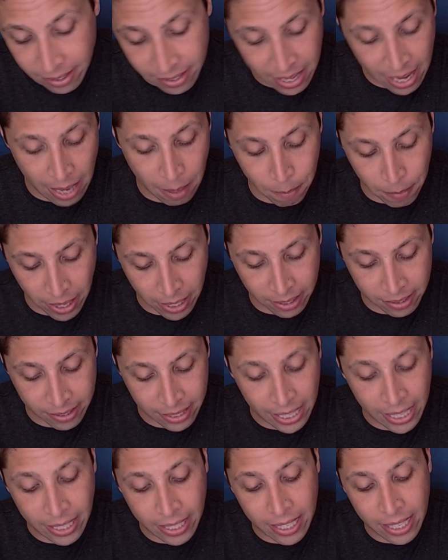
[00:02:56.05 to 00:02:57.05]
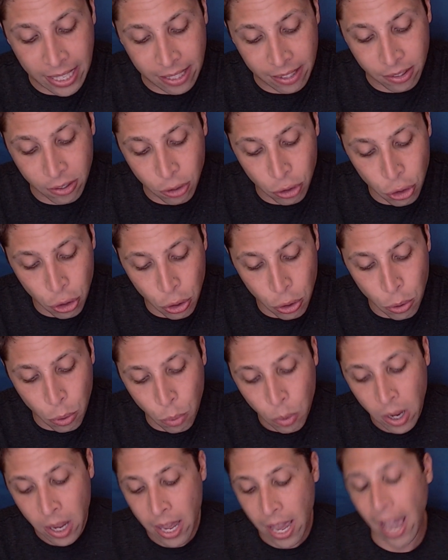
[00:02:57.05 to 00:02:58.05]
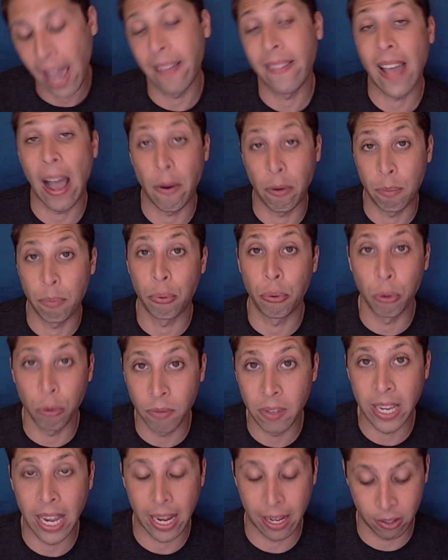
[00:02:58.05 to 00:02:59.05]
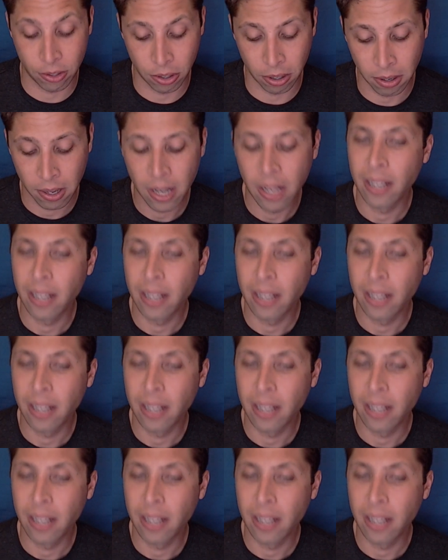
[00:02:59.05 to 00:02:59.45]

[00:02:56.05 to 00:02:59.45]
10 minus 8 is 2, and that would prove the answer.